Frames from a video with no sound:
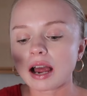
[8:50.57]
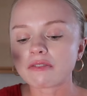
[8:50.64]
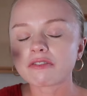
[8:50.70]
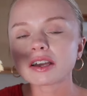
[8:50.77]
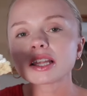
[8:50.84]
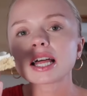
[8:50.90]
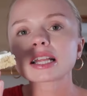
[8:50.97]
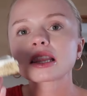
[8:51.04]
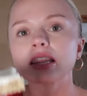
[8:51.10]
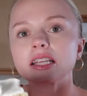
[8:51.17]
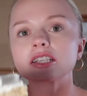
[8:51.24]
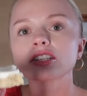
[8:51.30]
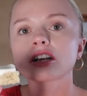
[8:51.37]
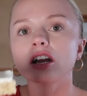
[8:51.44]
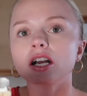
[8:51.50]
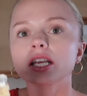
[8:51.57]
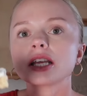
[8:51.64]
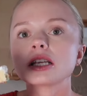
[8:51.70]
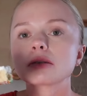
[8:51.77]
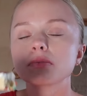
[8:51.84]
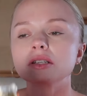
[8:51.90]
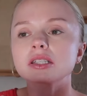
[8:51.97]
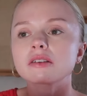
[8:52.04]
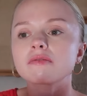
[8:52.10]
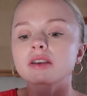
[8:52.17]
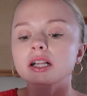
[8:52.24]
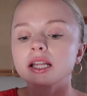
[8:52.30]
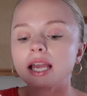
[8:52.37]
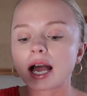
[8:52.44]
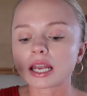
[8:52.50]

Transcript: I feel like this cookie specifically,